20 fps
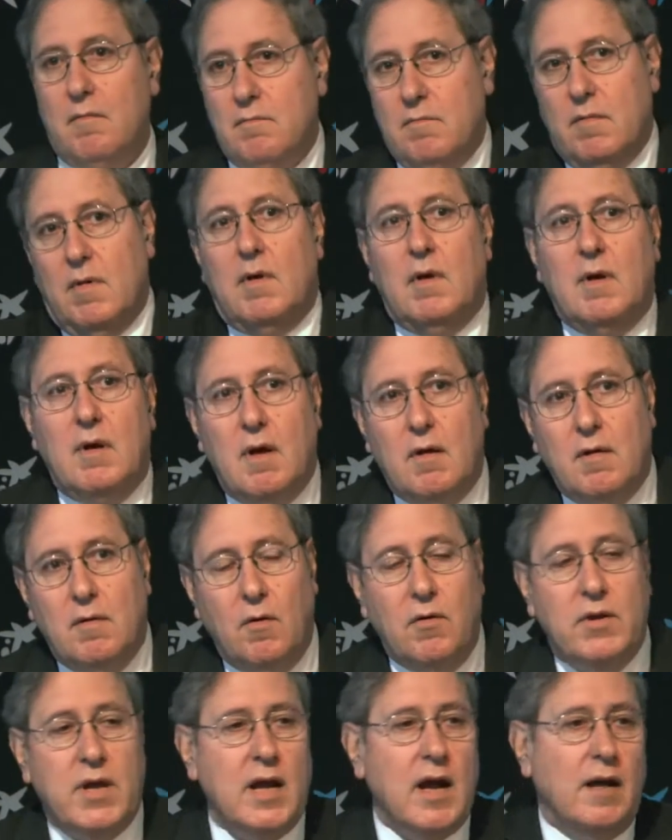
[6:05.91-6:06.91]
uh,
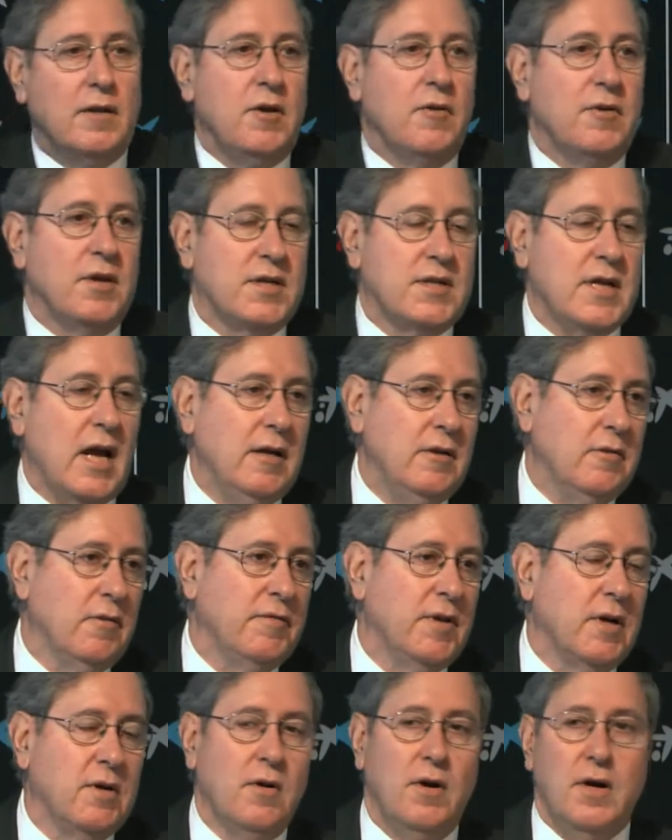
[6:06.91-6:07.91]
looking at the other side of
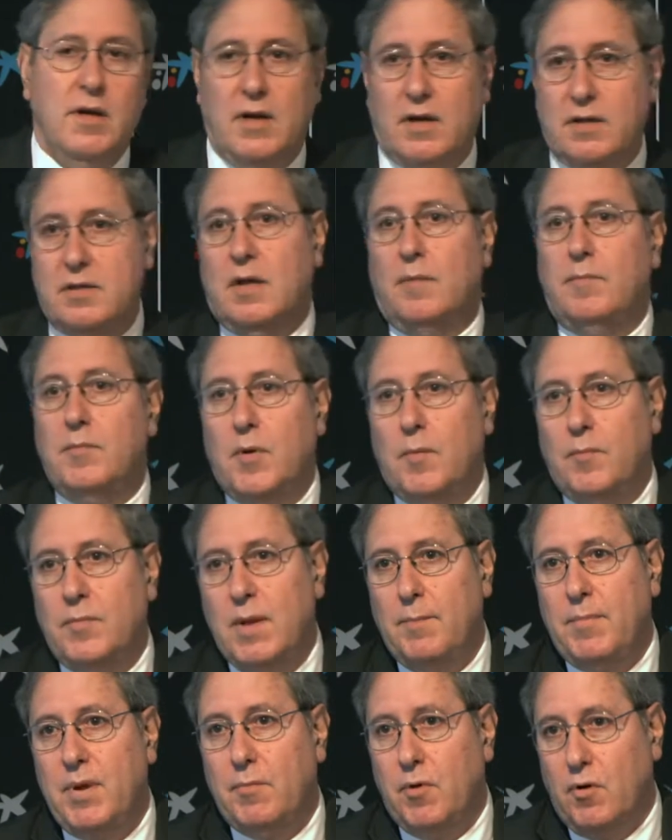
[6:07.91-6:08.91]
the coin as the,
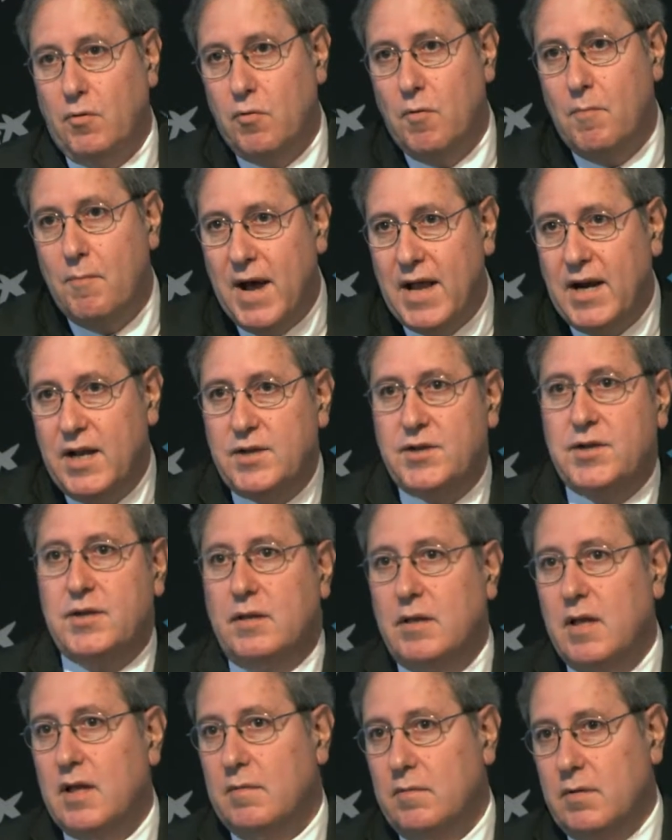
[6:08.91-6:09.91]
the people who
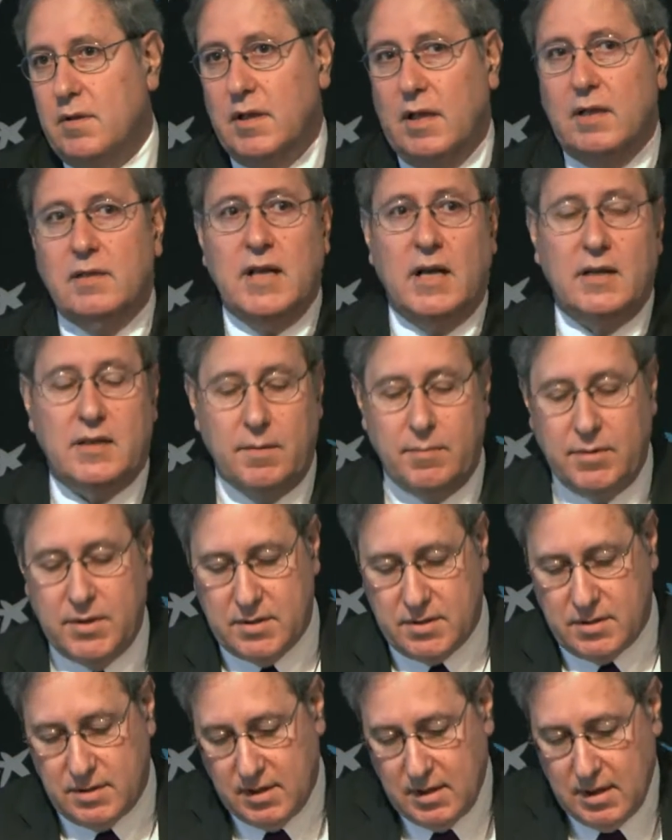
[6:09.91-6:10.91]
manage the, the
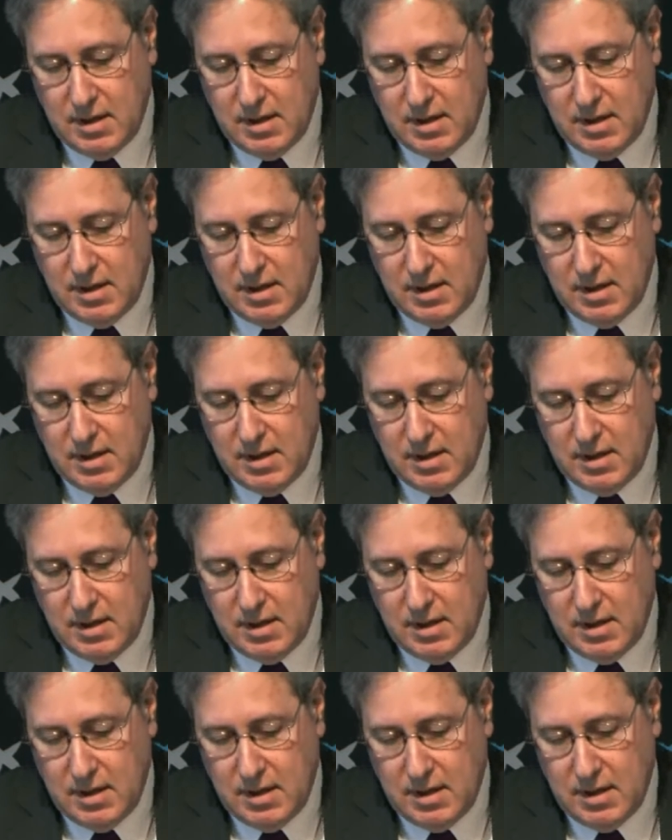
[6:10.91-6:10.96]
activities